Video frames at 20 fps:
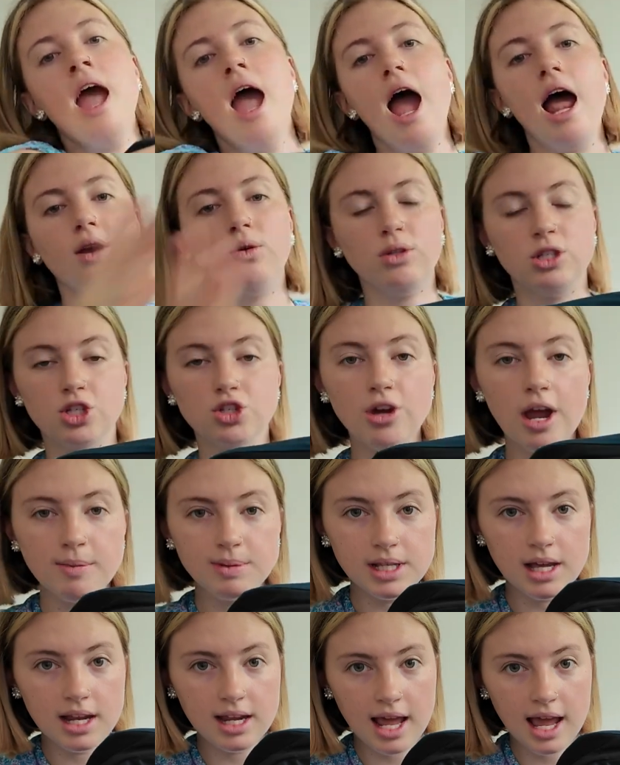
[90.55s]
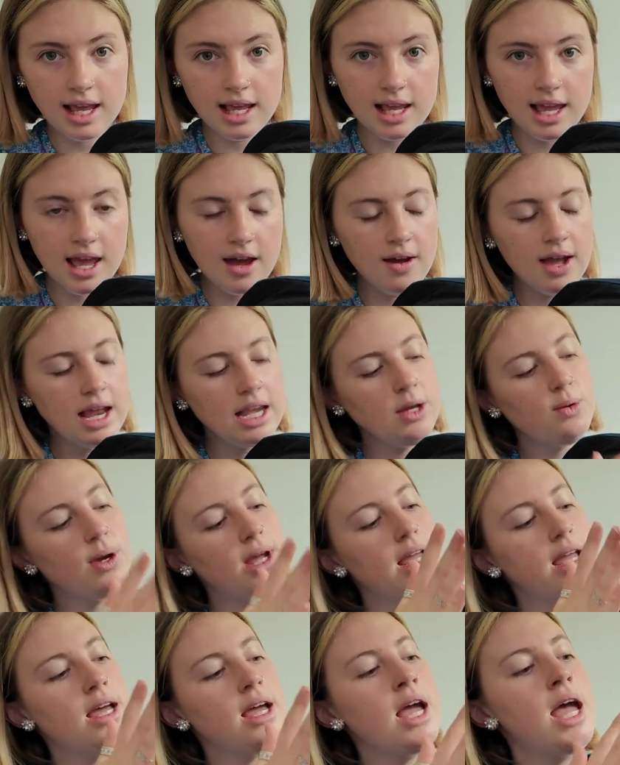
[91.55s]
and all the straps aren't hanging out
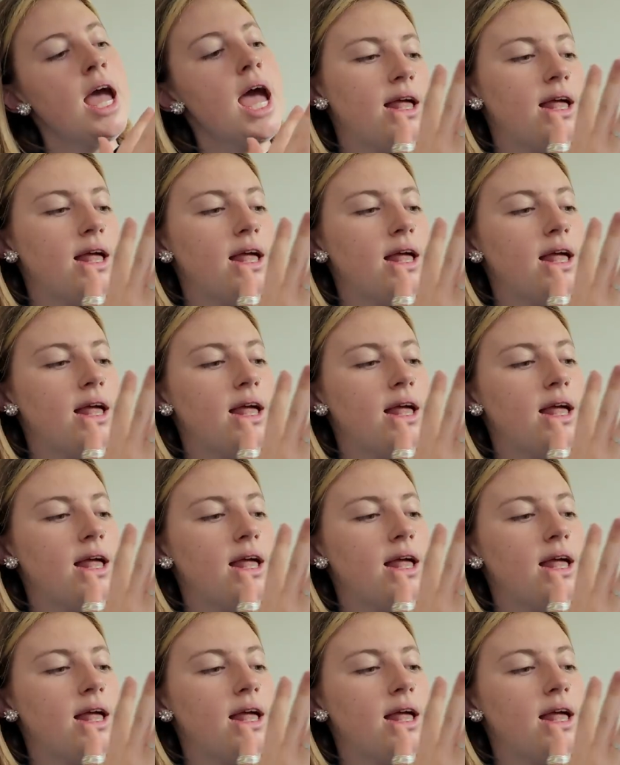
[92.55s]
anywhere.